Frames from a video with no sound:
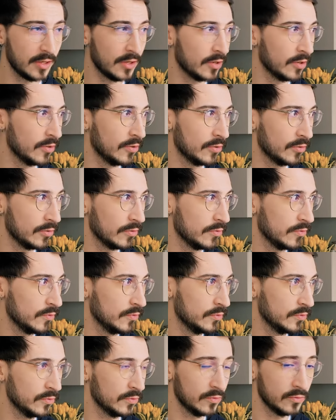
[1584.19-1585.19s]

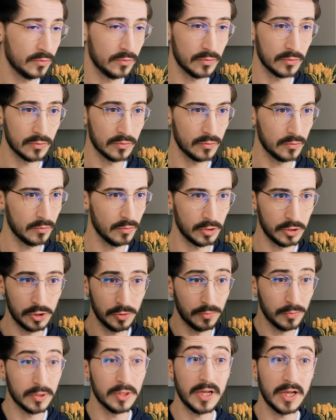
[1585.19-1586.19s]
you what
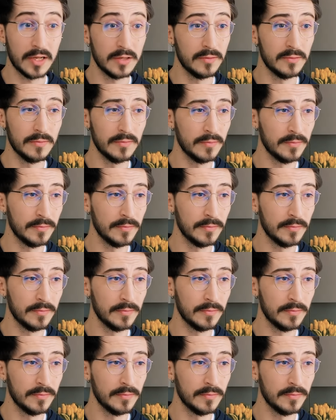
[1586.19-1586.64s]
you put in.